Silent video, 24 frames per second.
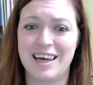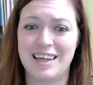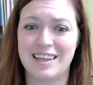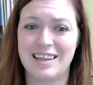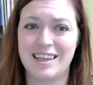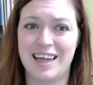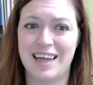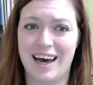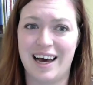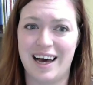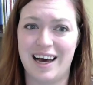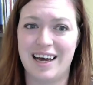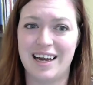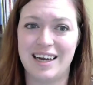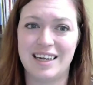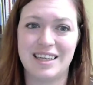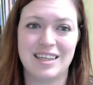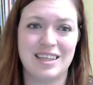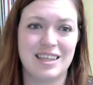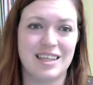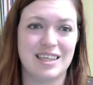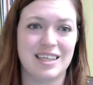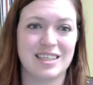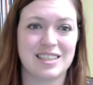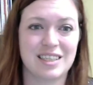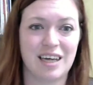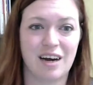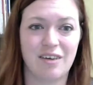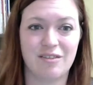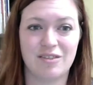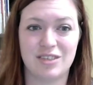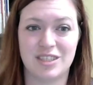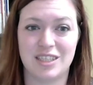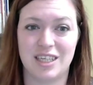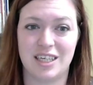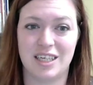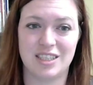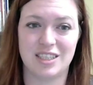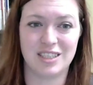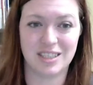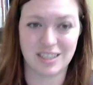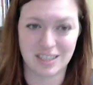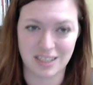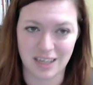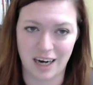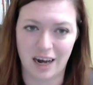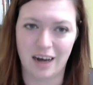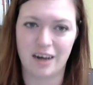that this conversation
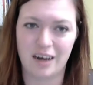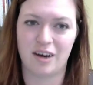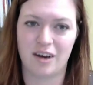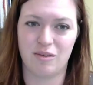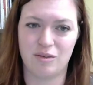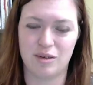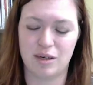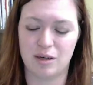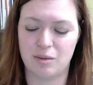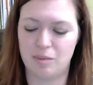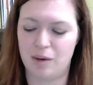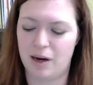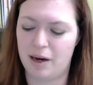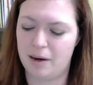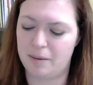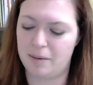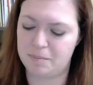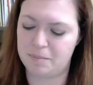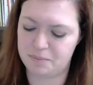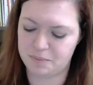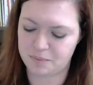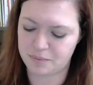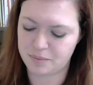is not going well